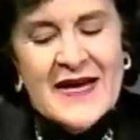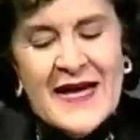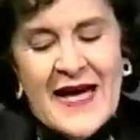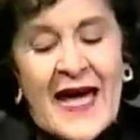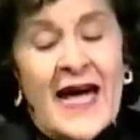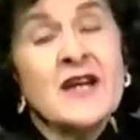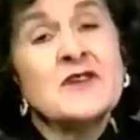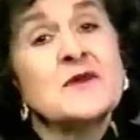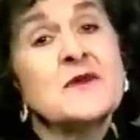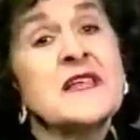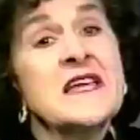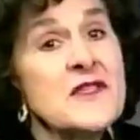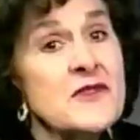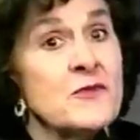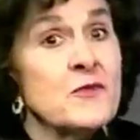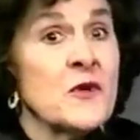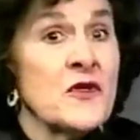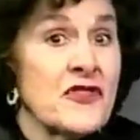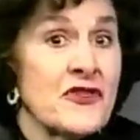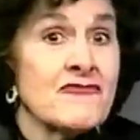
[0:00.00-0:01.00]
Actually,
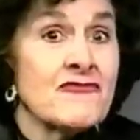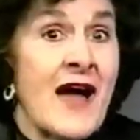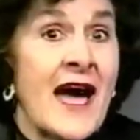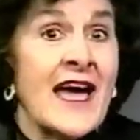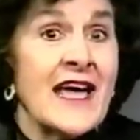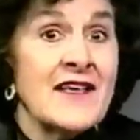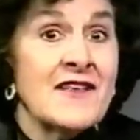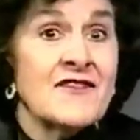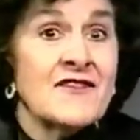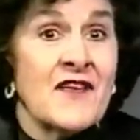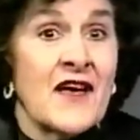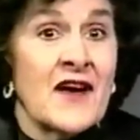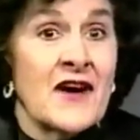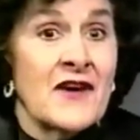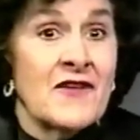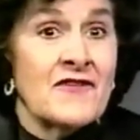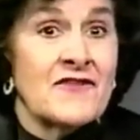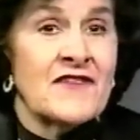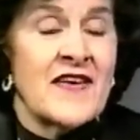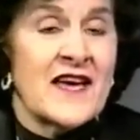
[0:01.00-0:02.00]
with the rise
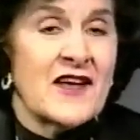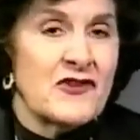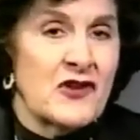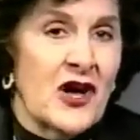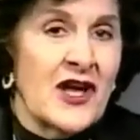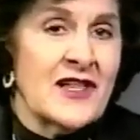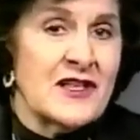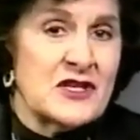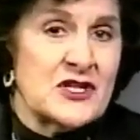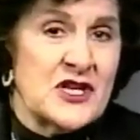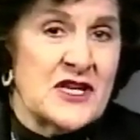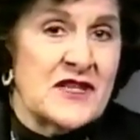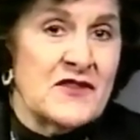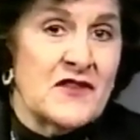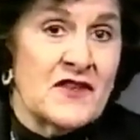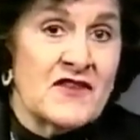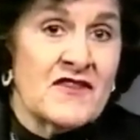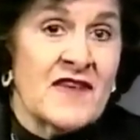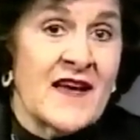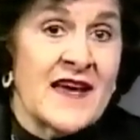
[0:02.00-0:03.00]
of technology in
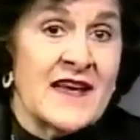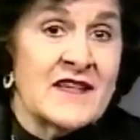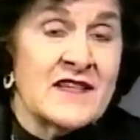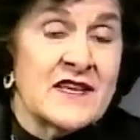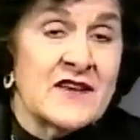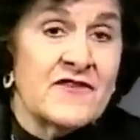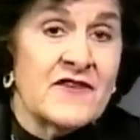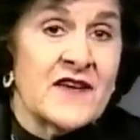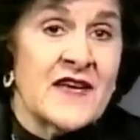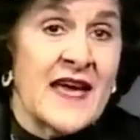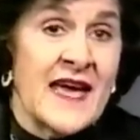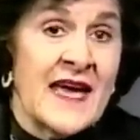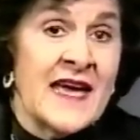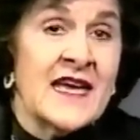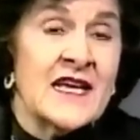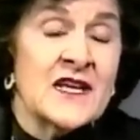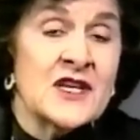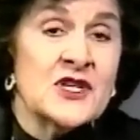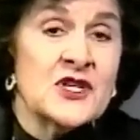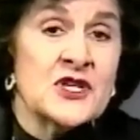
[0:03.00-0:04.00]
the scientific
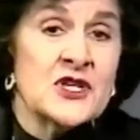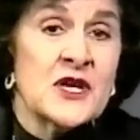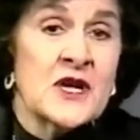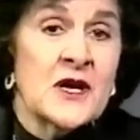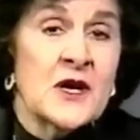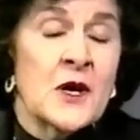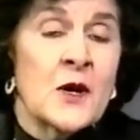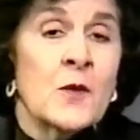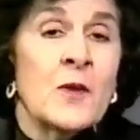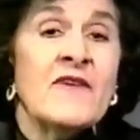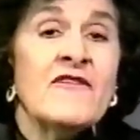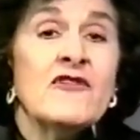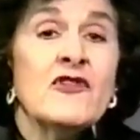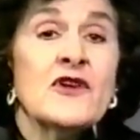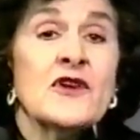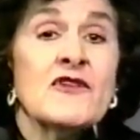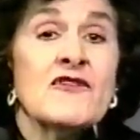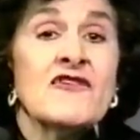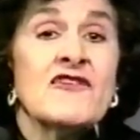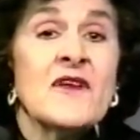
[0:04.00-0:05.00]
age, we've
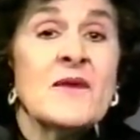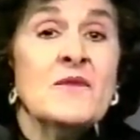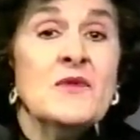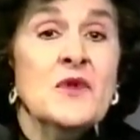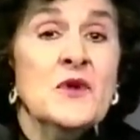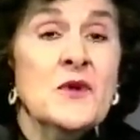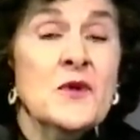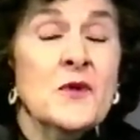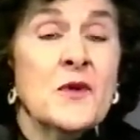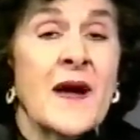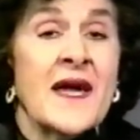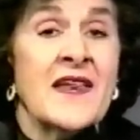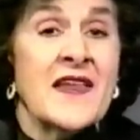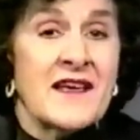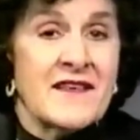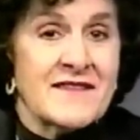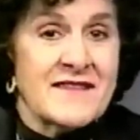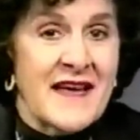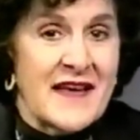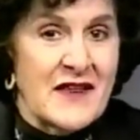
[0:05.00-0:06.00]
learned some new and
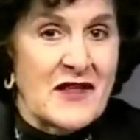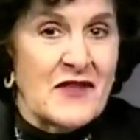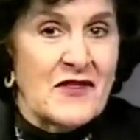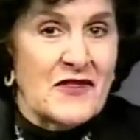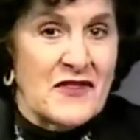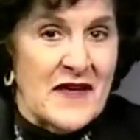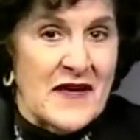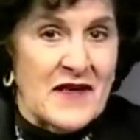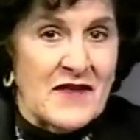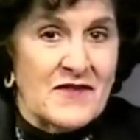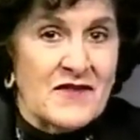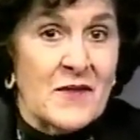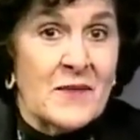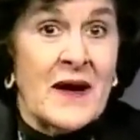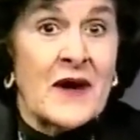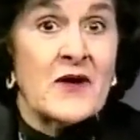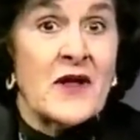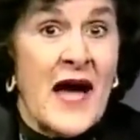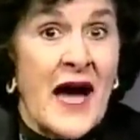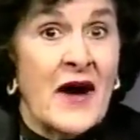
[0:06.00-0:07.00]
exciting things
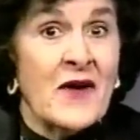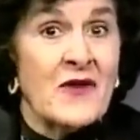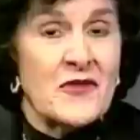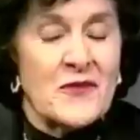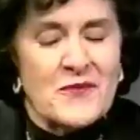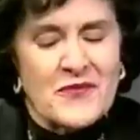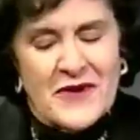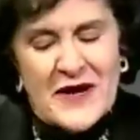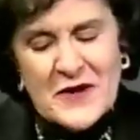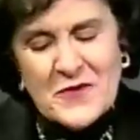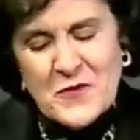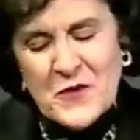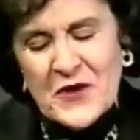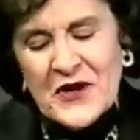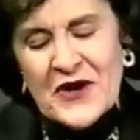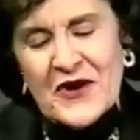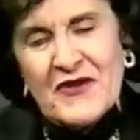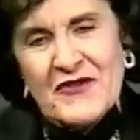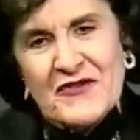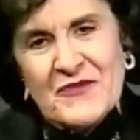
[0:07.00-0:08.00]
about how the brain
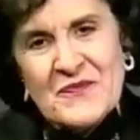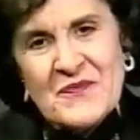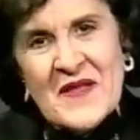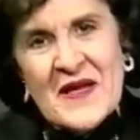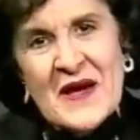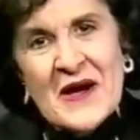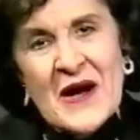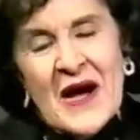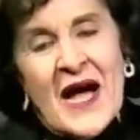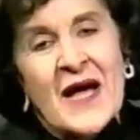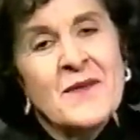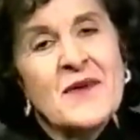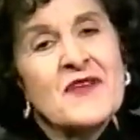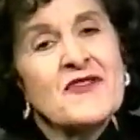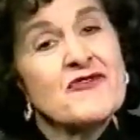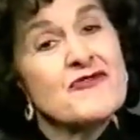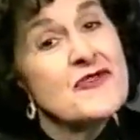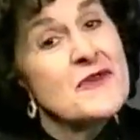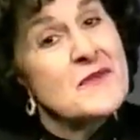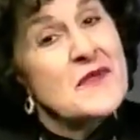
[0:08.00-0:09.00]
works. I'm
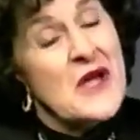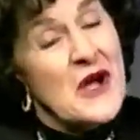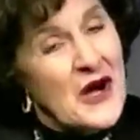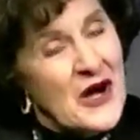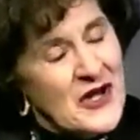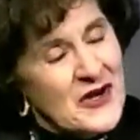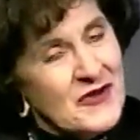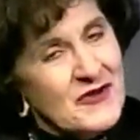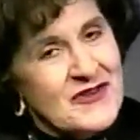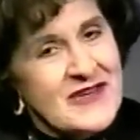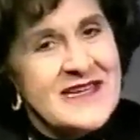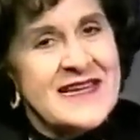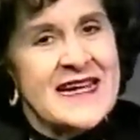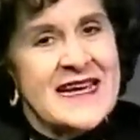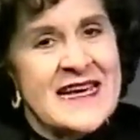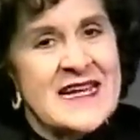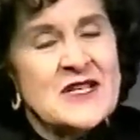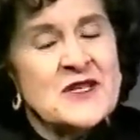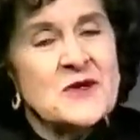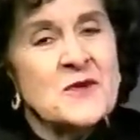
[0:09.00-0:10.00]
extremely honored
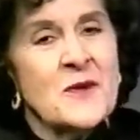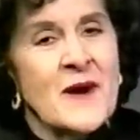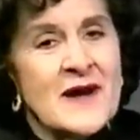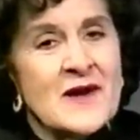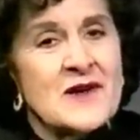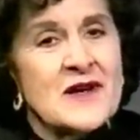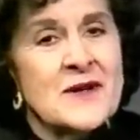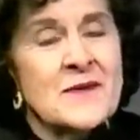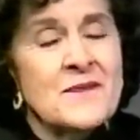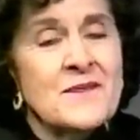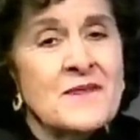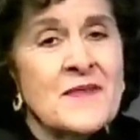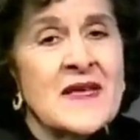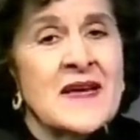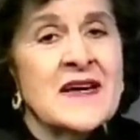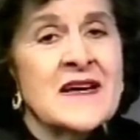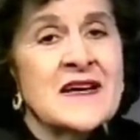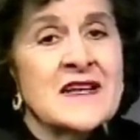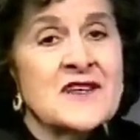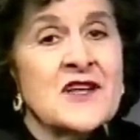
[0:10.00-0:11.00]
today to welcome
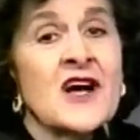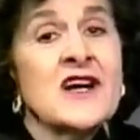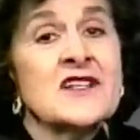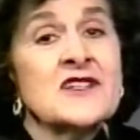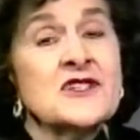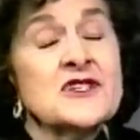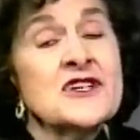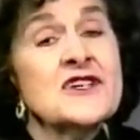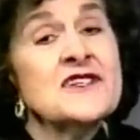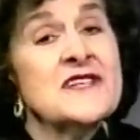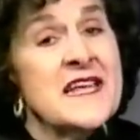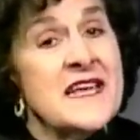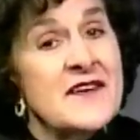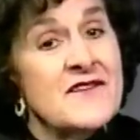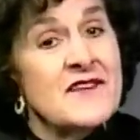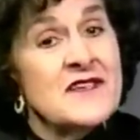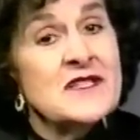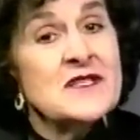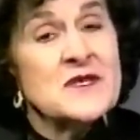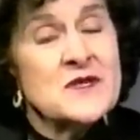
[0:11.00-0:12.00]
Doctor
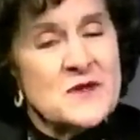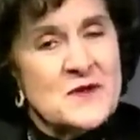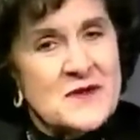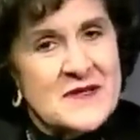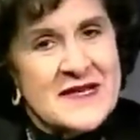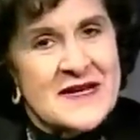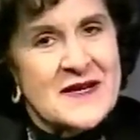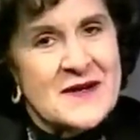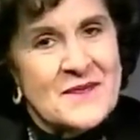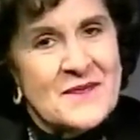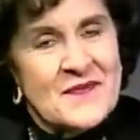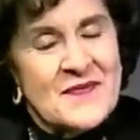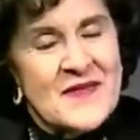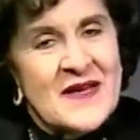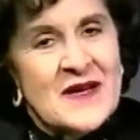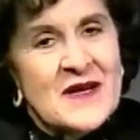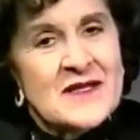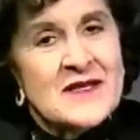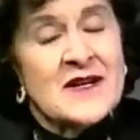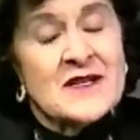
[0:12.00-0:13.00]
David Sousa.
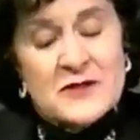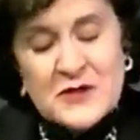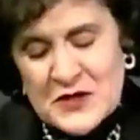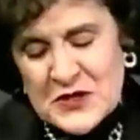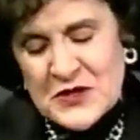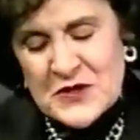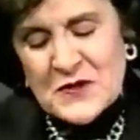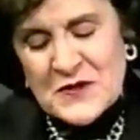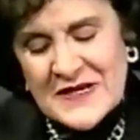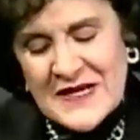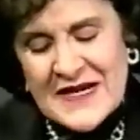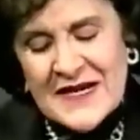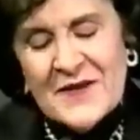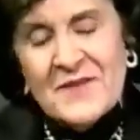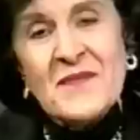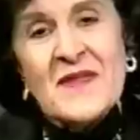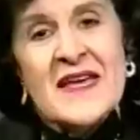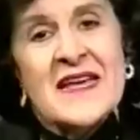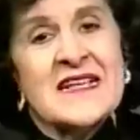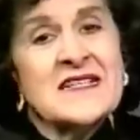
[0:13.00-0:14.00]
Doctor Sousa
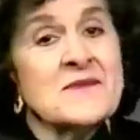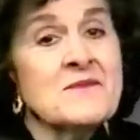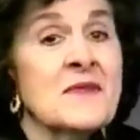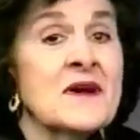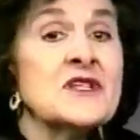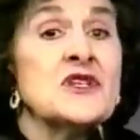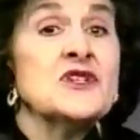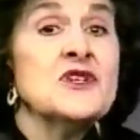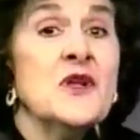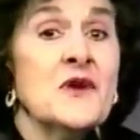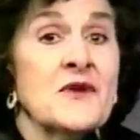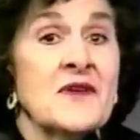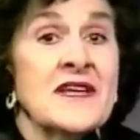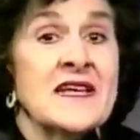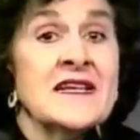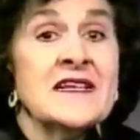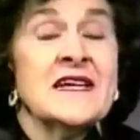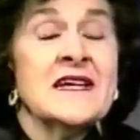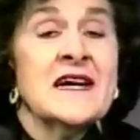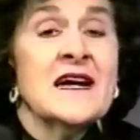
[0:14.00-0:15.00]
is a
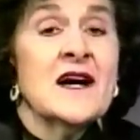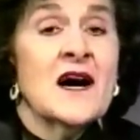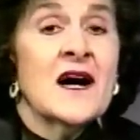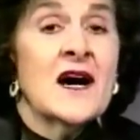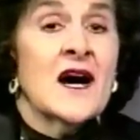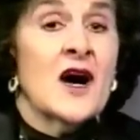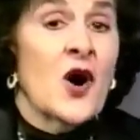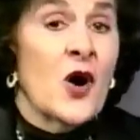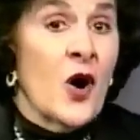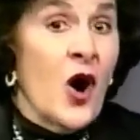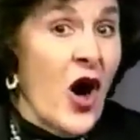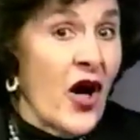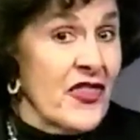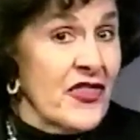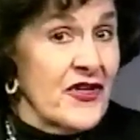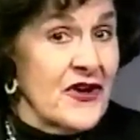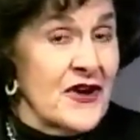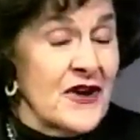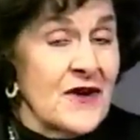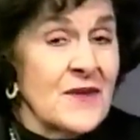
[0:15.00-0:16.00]
much-noted uh,
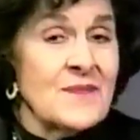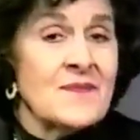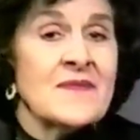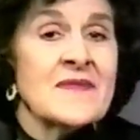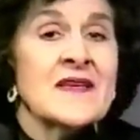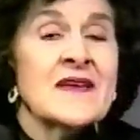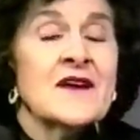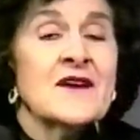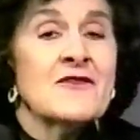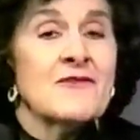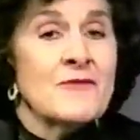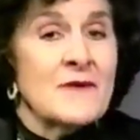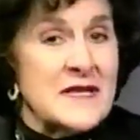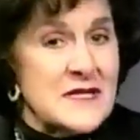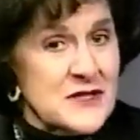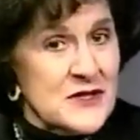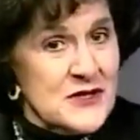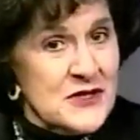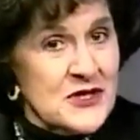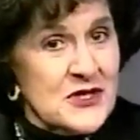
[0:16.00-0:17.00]
author,
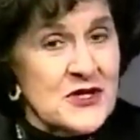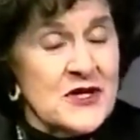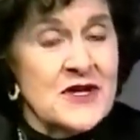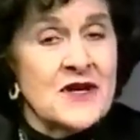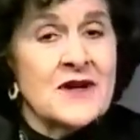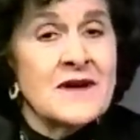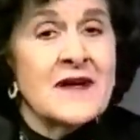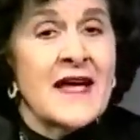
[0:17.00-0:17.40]
researcher,